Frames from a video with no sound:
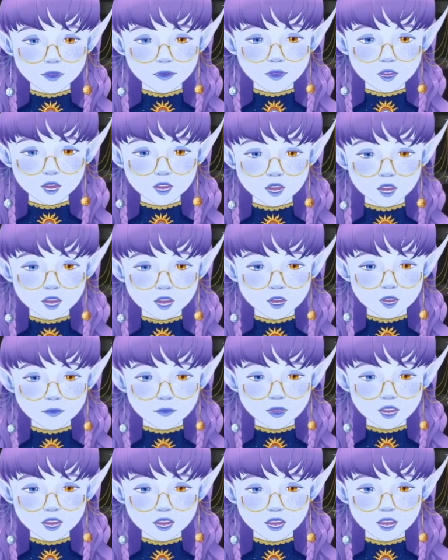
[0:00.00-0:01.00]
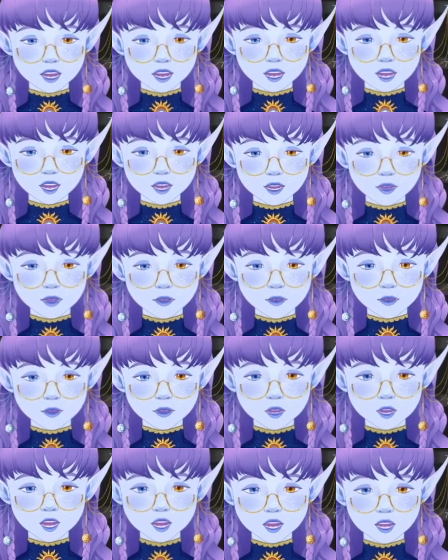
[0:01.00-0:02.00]
And
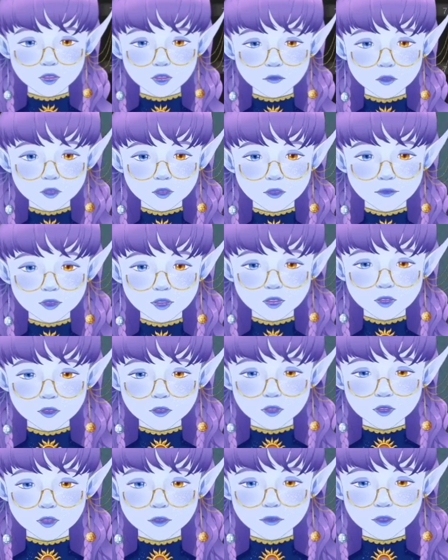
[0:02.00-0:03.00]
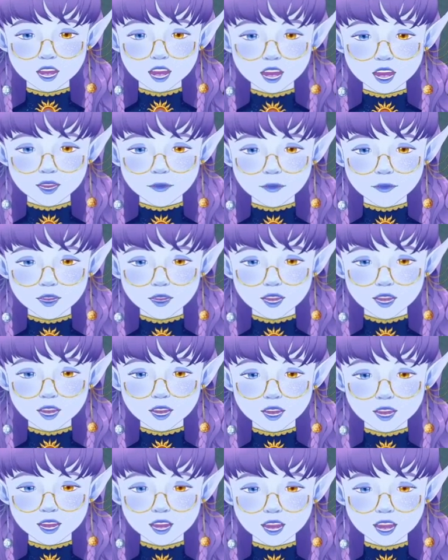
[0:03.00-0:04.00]
I want to make sure that
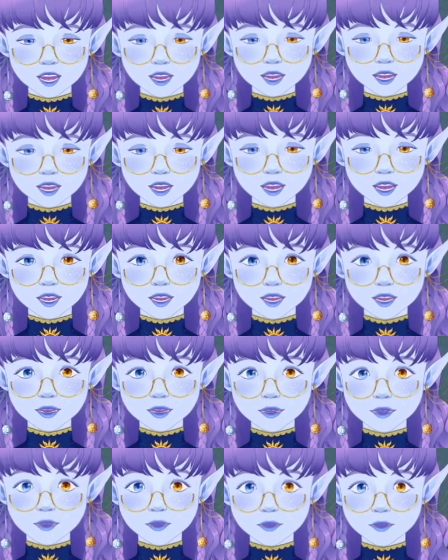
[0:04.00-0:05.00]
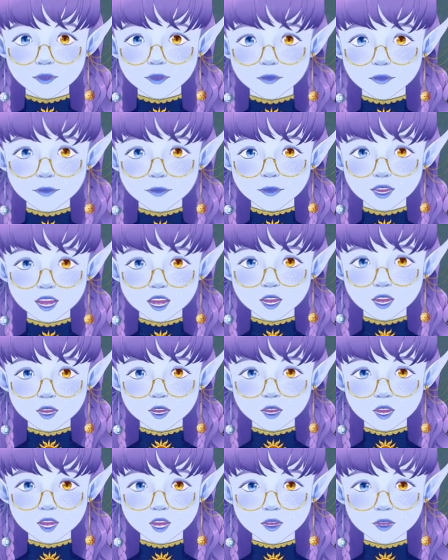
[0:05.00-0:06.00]
my ally is
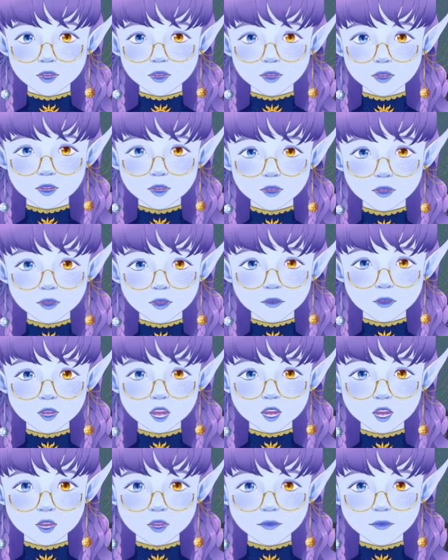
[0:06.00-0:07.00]
pretty strong